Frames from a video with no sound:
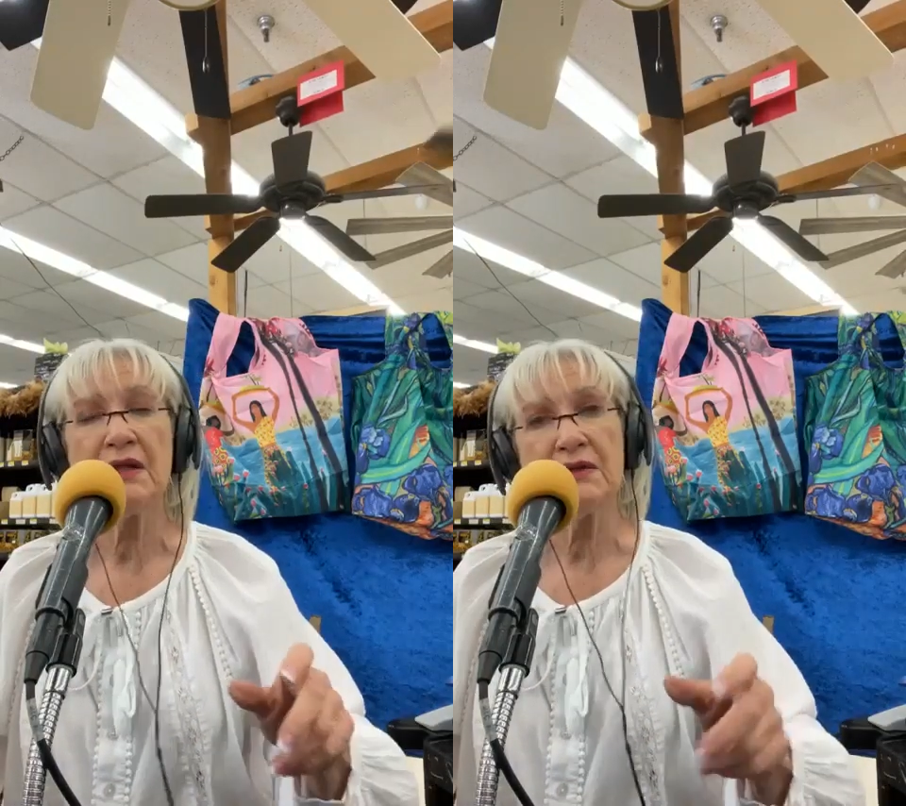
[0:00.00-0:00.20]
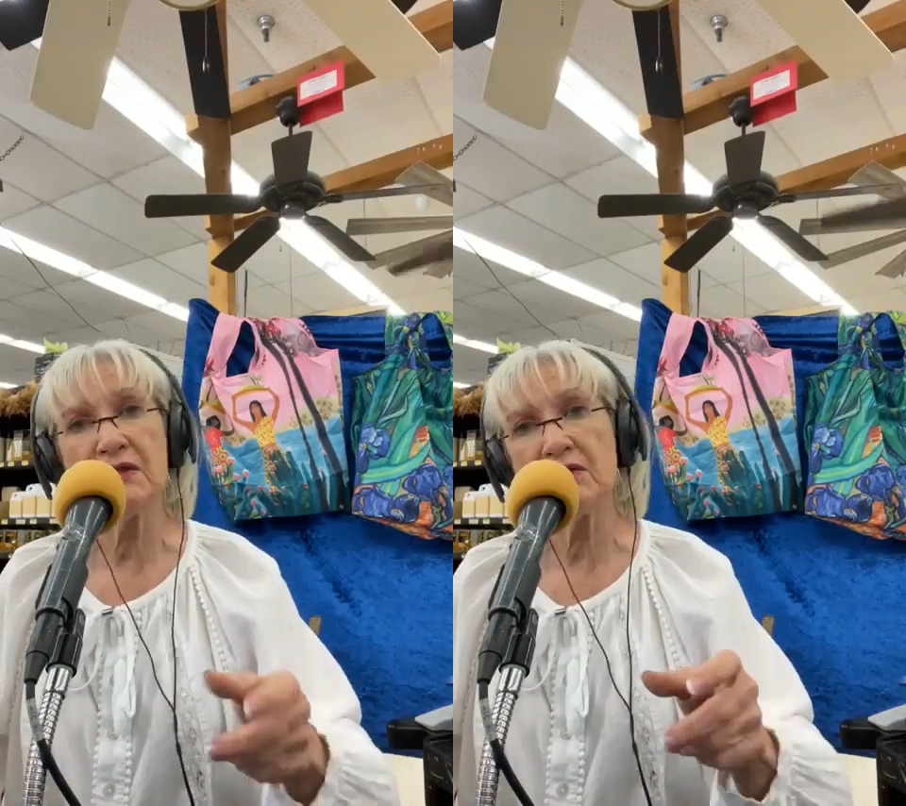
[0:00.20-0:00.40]

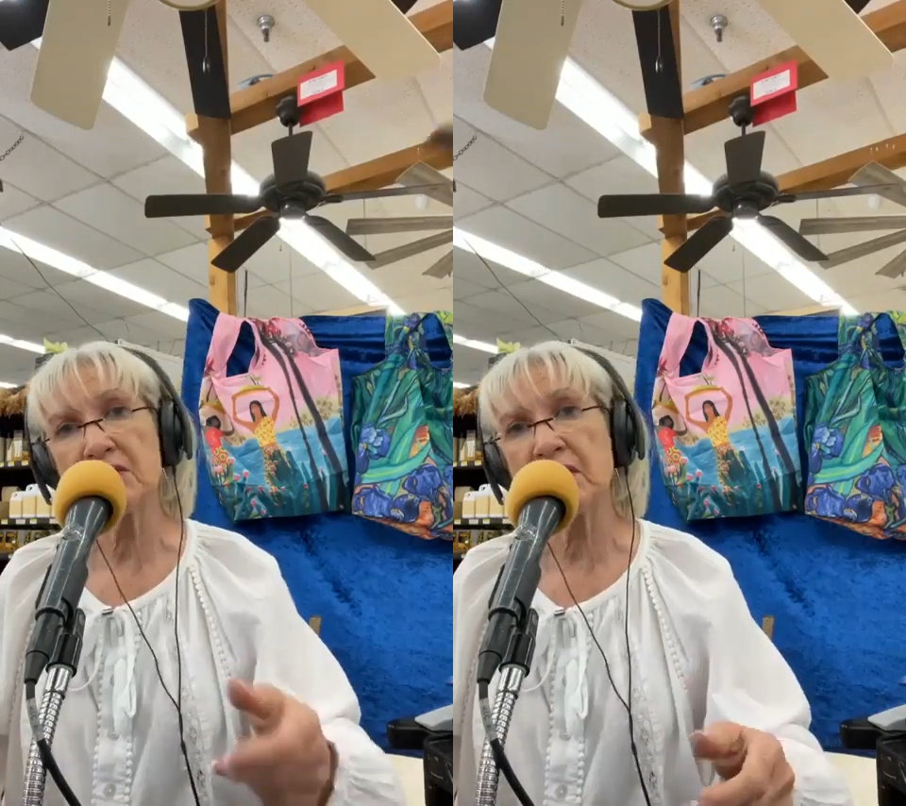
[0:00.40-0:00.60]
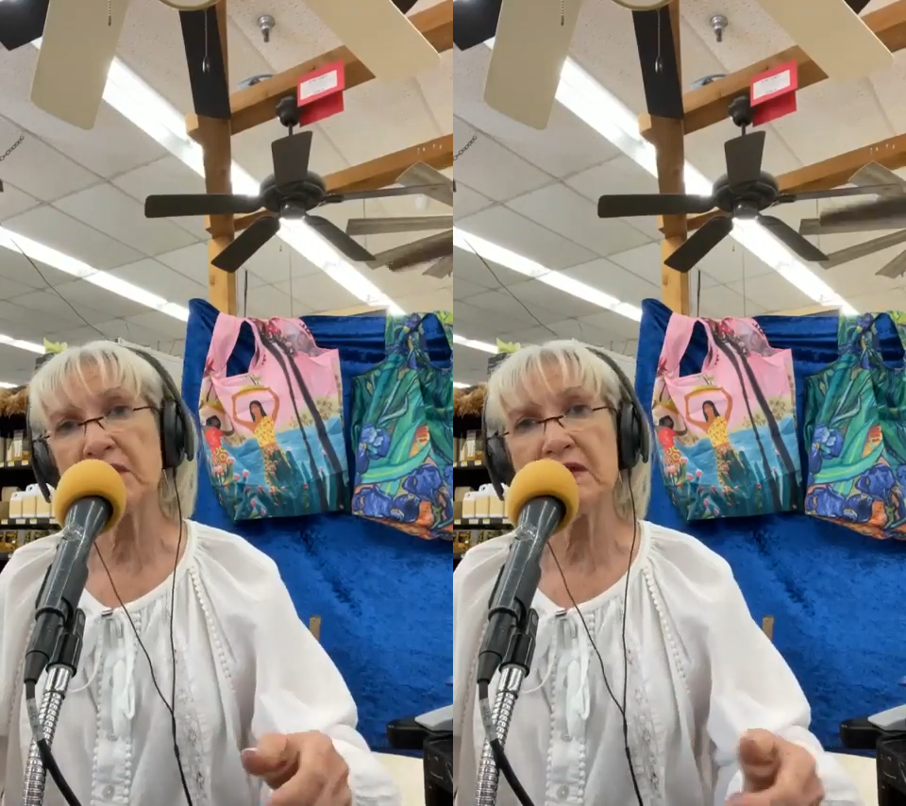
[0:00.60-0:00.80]
then you
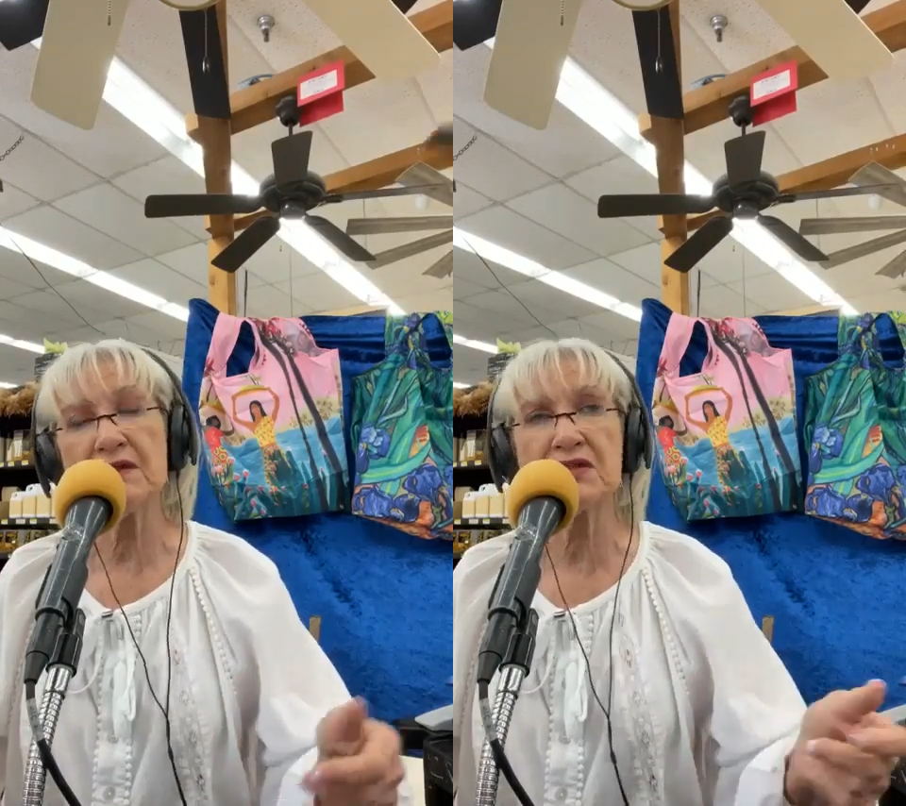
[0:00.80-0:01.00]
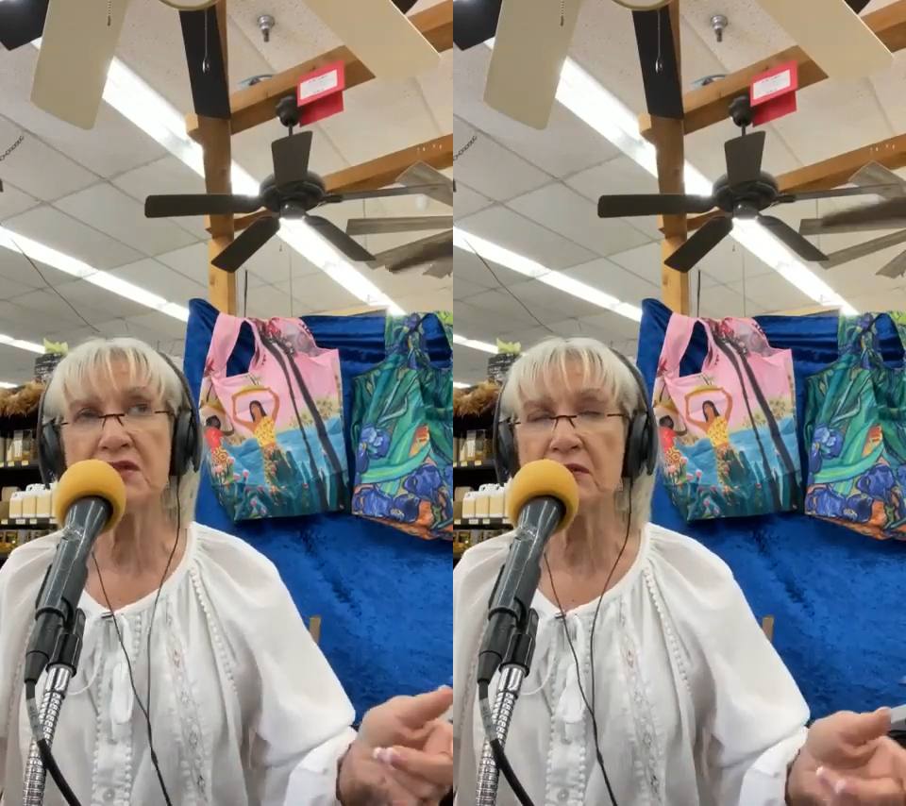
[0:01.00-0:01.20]
turn
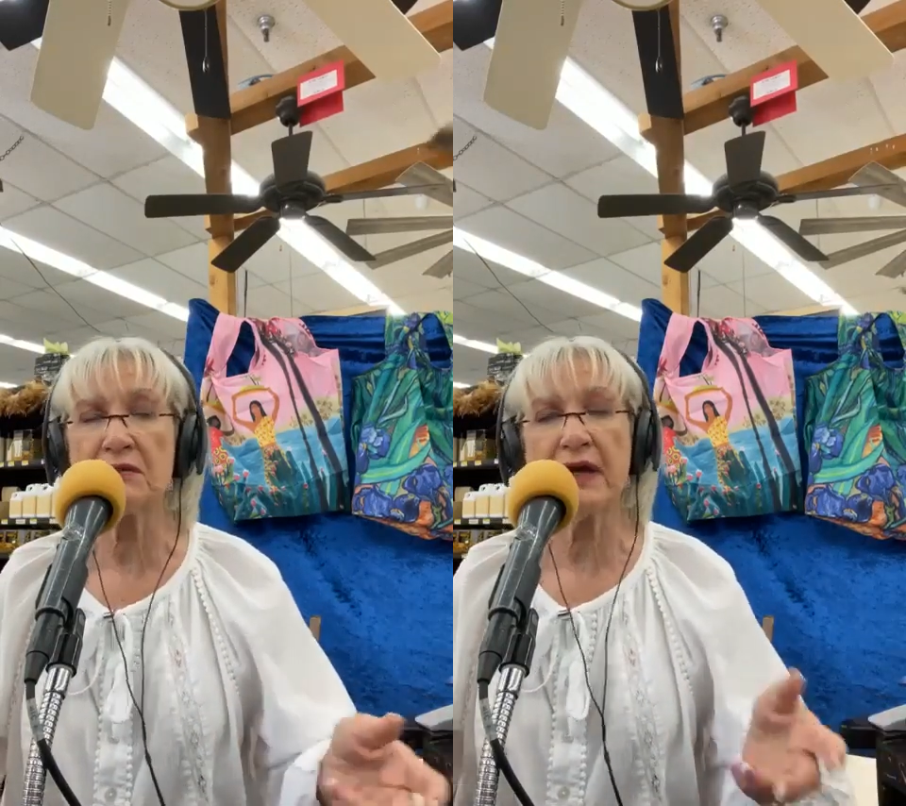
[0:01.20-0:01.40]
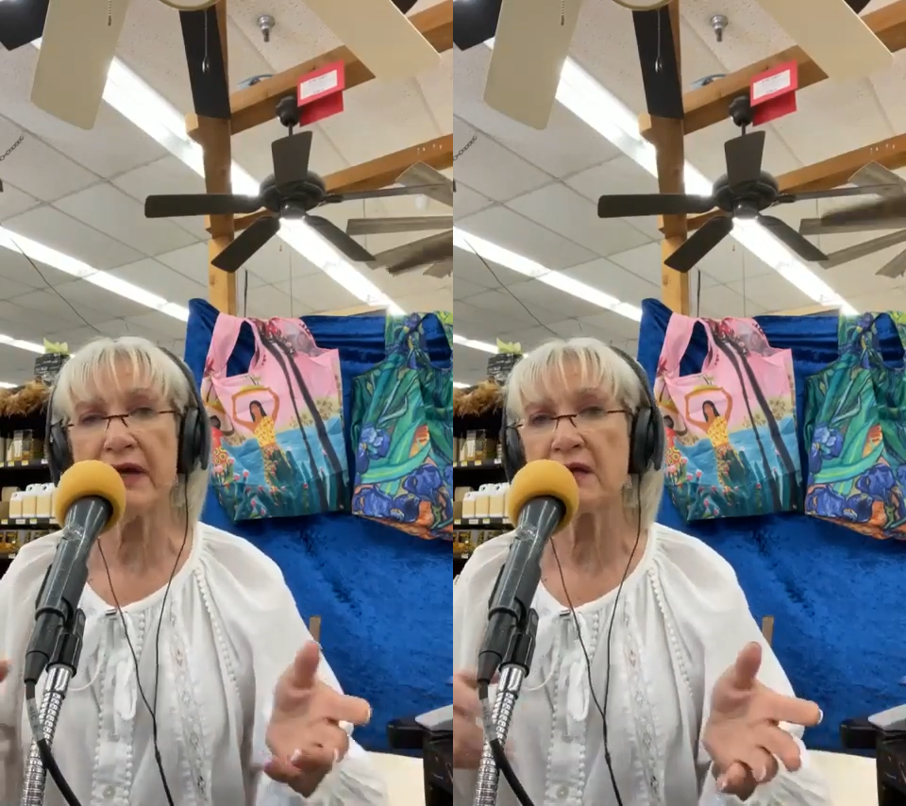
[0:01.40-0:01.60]
it to,
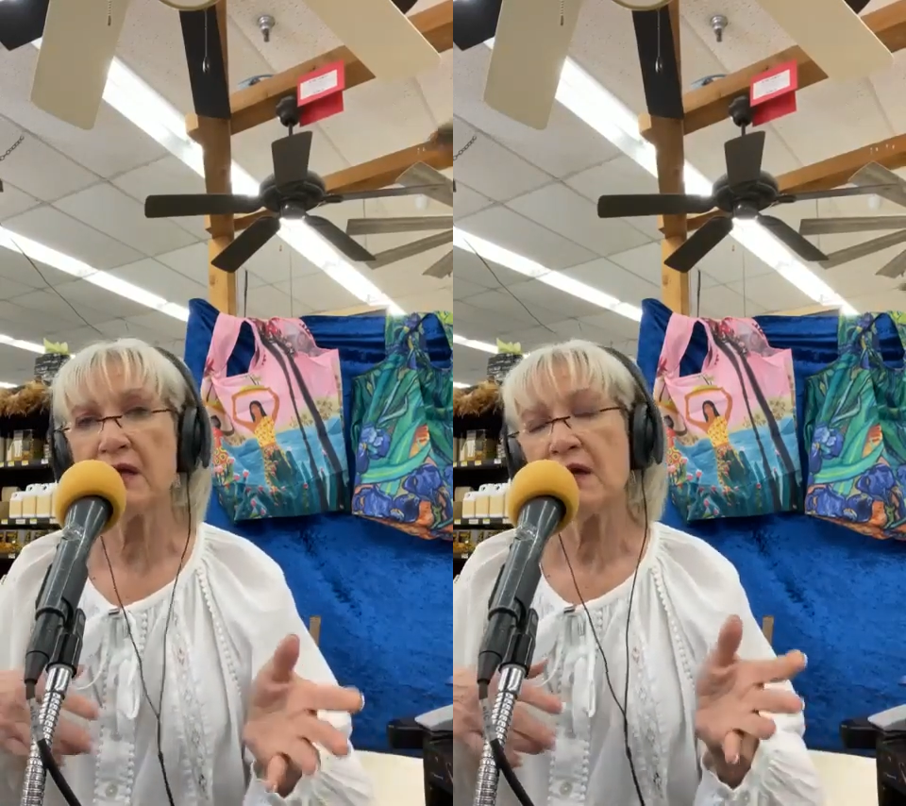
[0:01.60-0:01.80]
like,